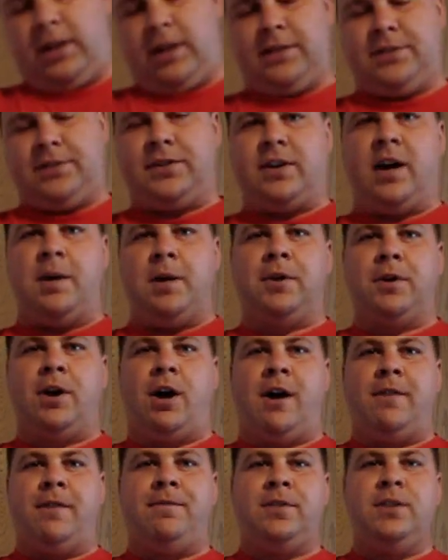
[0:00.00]
it's coming
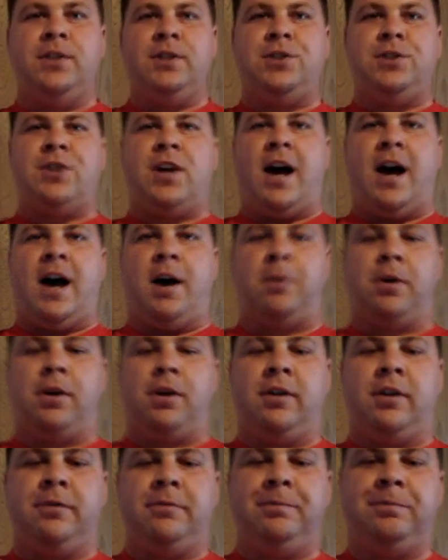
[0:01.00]
off in the
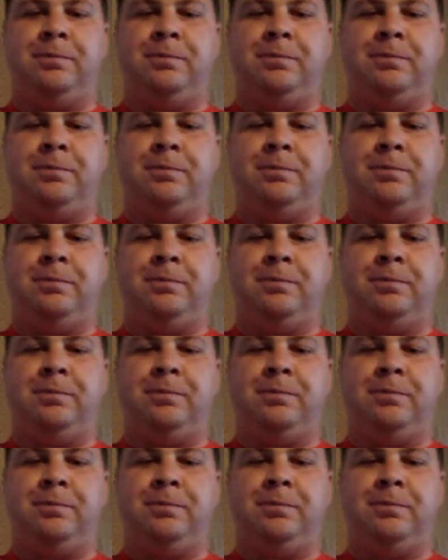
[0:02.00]
shower.